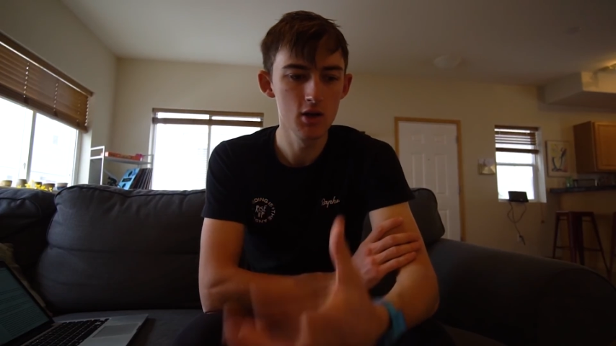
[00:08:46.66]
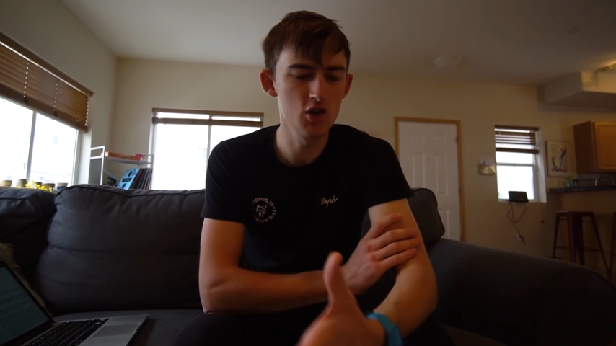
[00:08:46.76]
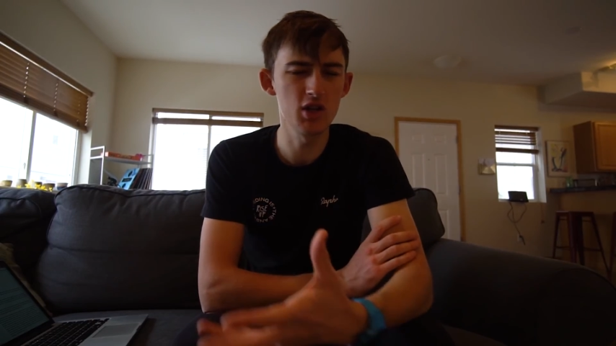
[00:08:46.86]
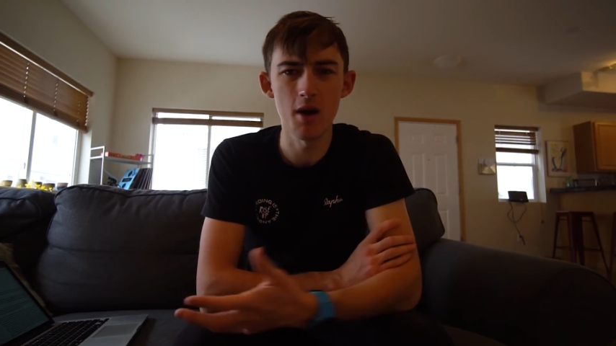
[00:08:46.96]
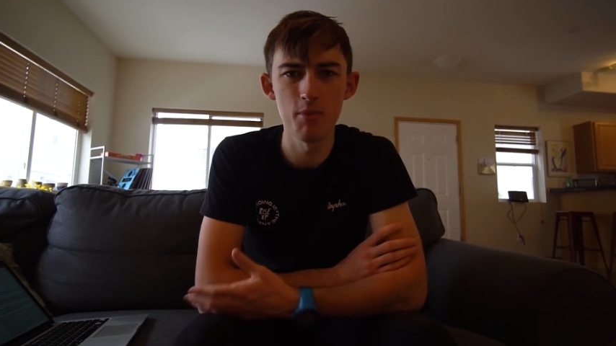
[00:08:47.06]

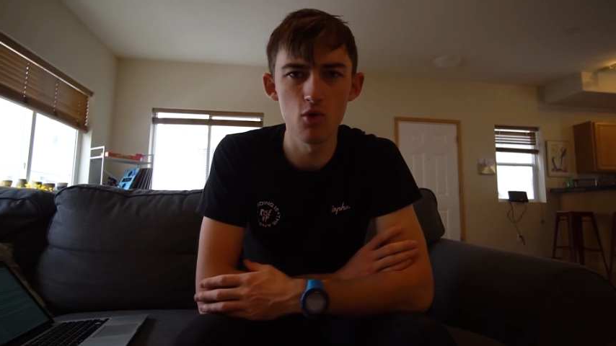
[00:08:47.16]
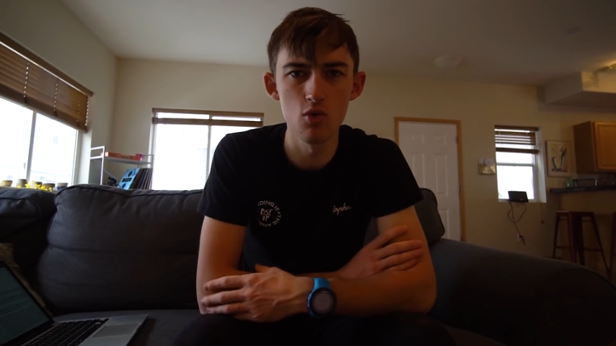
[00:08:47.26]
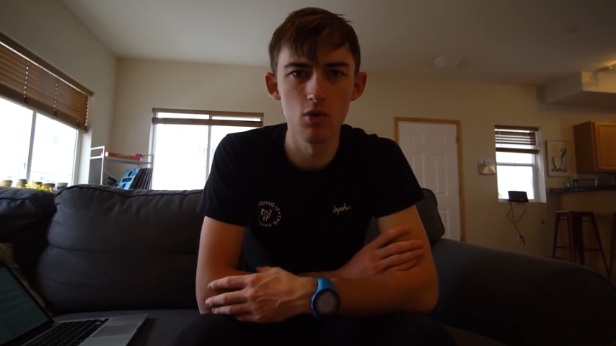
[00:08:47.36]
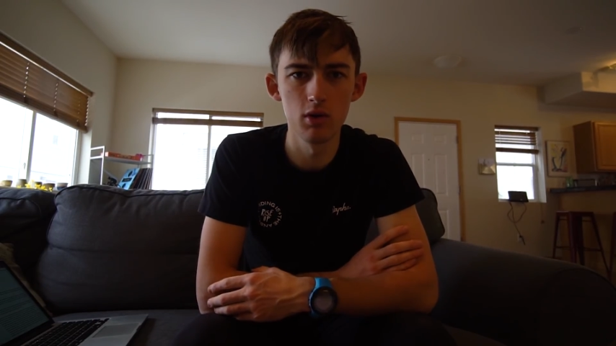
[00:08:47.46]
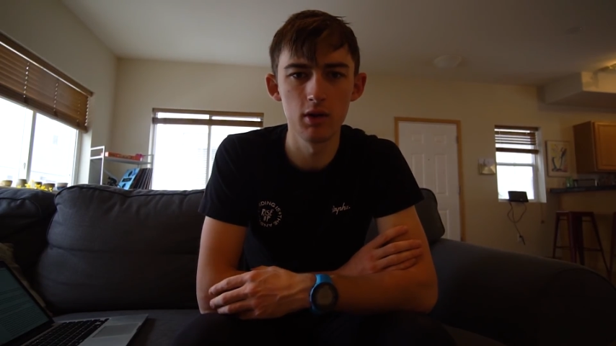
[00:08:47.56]
just a couple
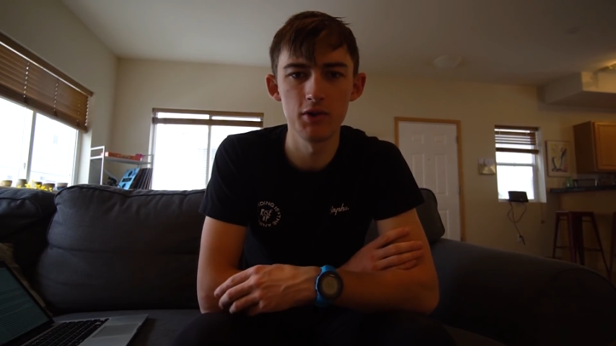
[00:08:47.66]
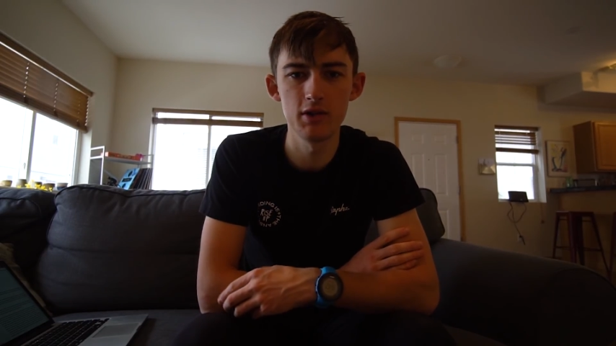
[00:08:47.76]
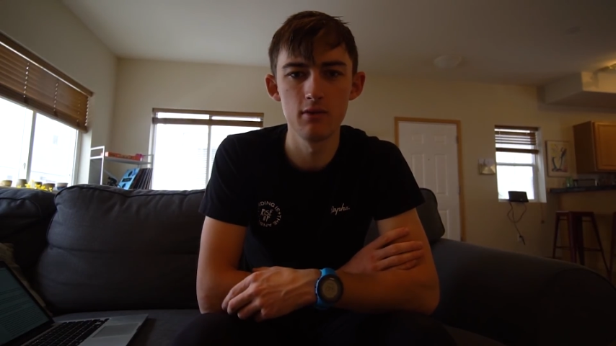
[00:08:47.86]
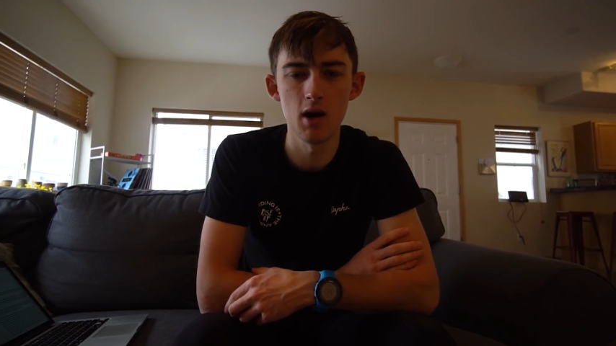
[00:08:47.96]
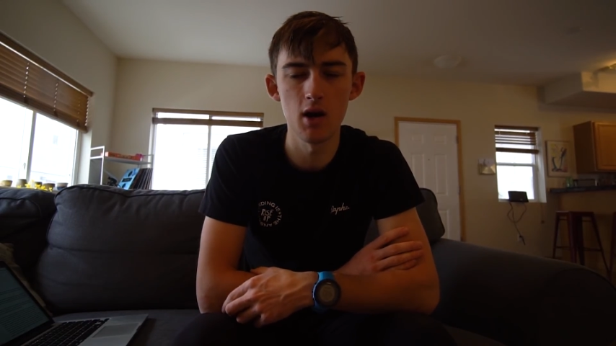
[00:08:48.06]
cool
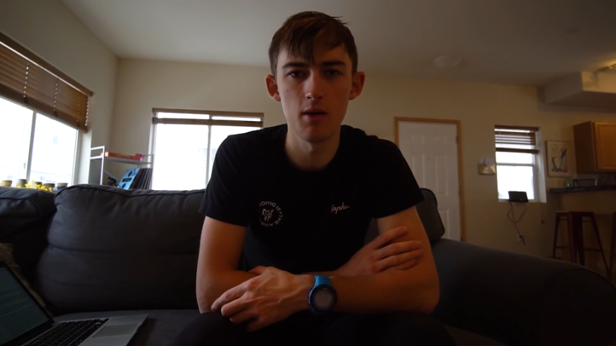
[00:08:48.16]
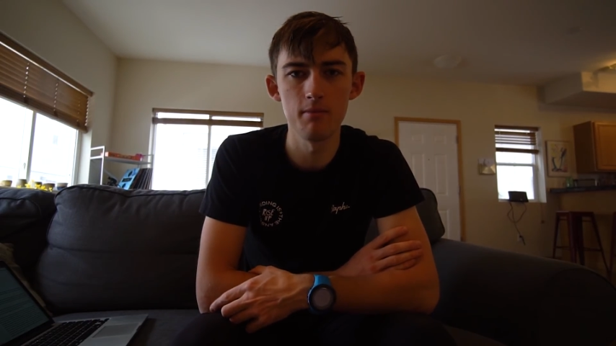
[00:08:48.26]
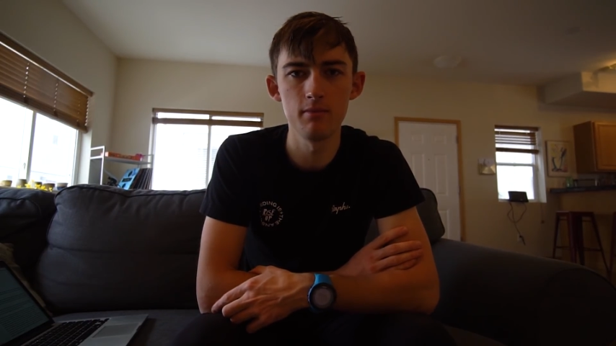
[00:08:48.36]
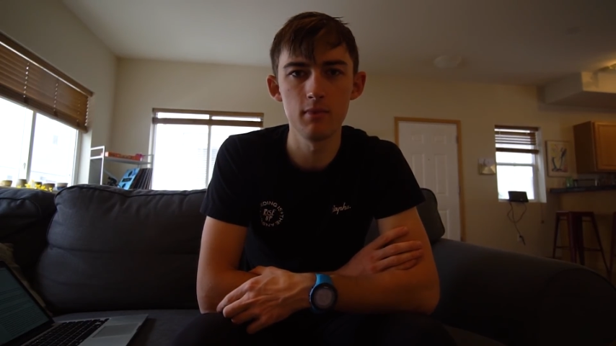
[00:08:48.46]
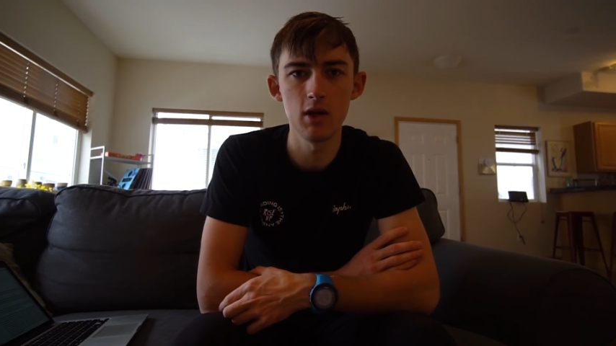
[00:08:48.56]
little,
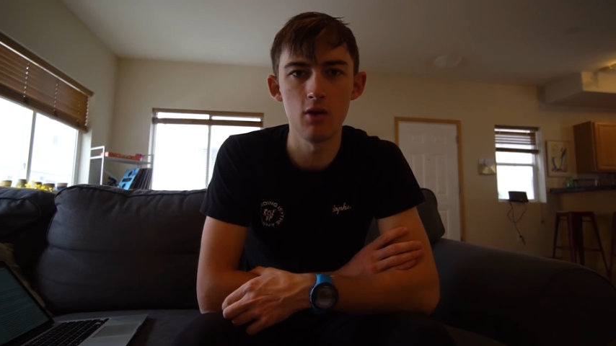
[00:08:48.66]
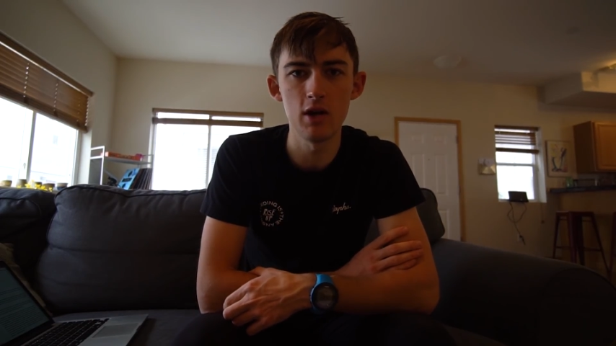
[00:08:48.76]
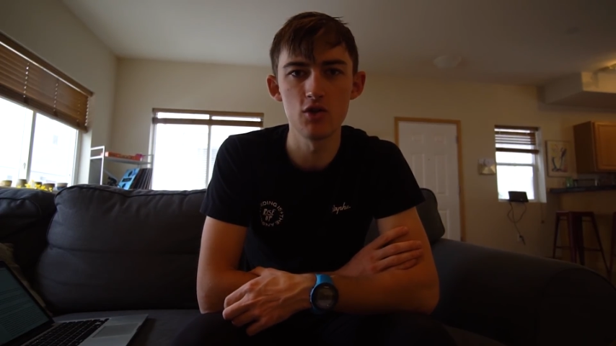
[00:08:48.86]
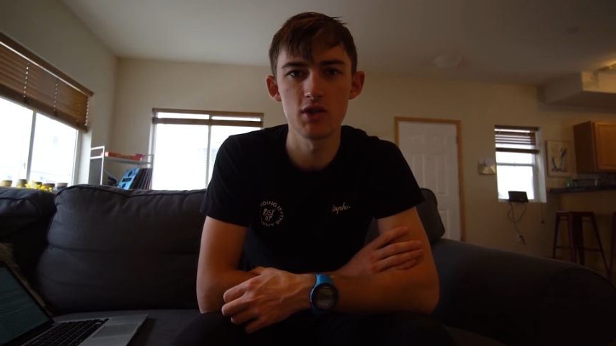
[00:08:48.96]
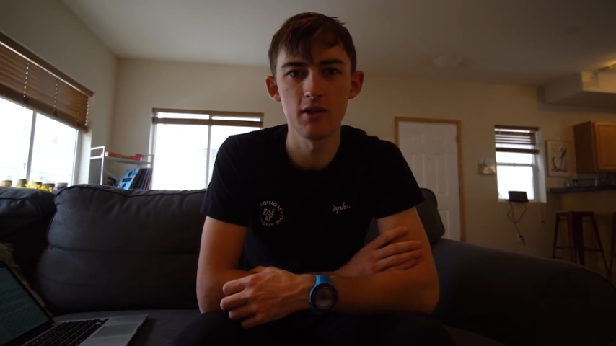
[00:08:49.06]
you know,
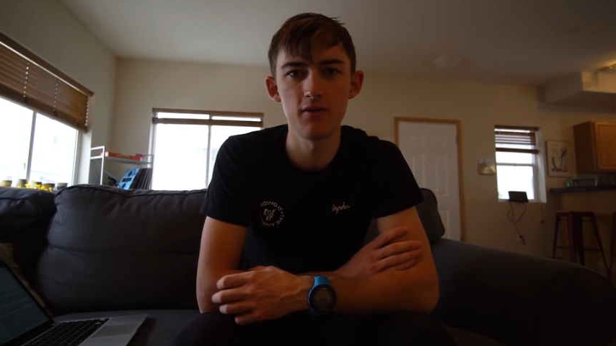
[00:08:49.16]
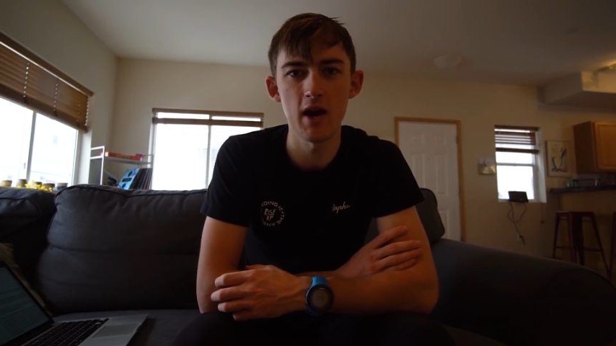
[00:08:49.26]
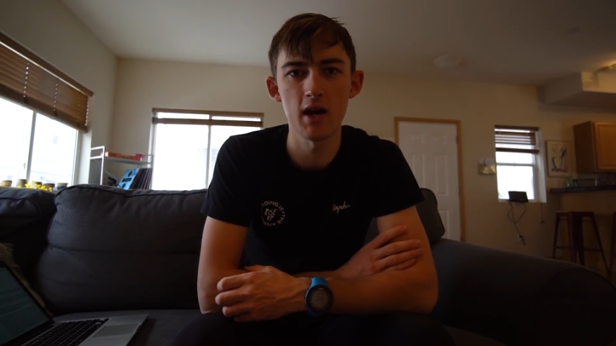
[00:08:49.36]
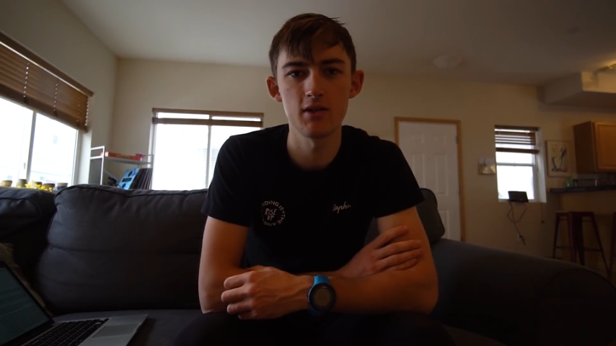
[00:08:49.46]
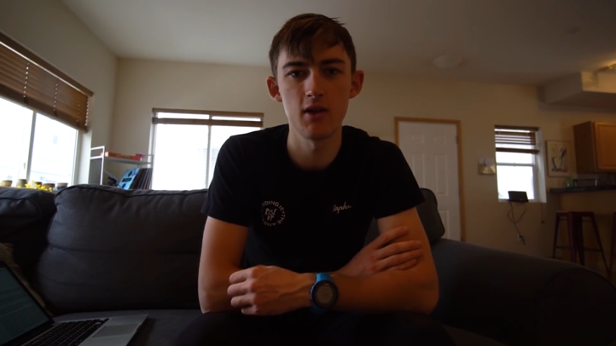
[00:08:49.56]
interesting
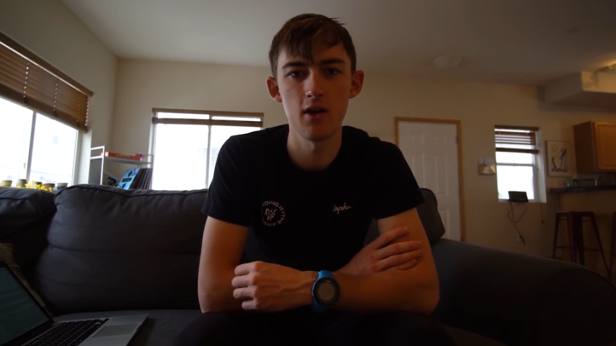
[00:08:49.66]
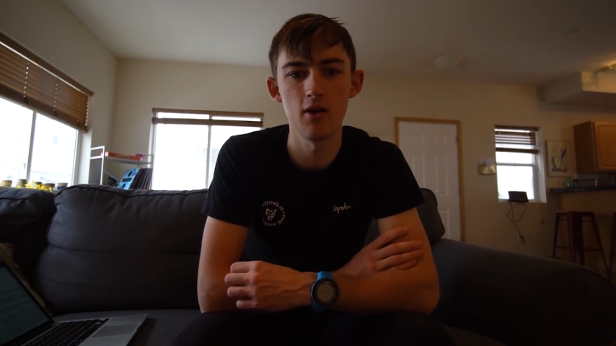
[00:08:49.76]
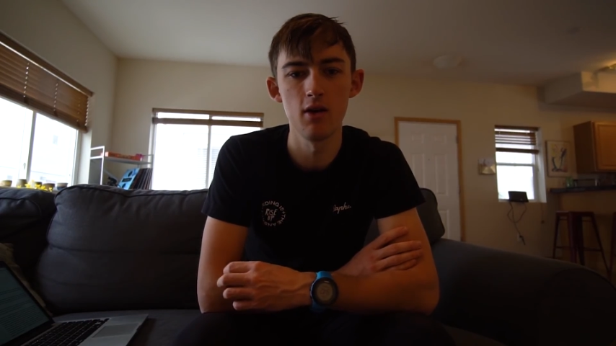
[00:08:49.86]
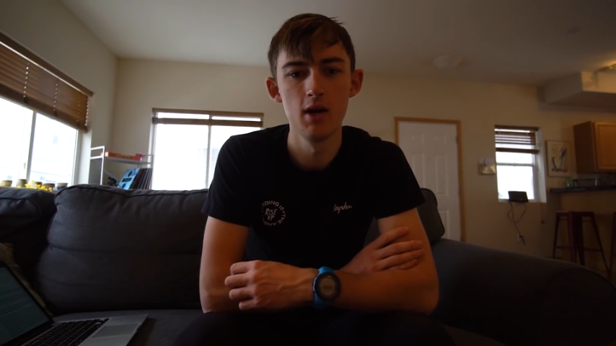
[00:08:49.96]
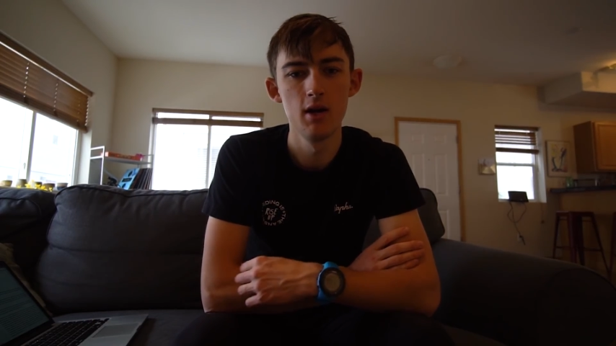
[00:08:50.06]
facts
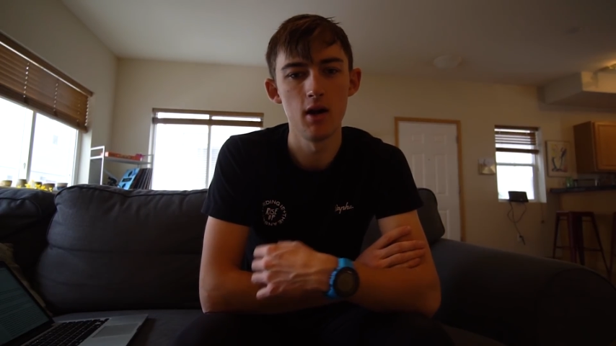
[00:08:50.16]
there.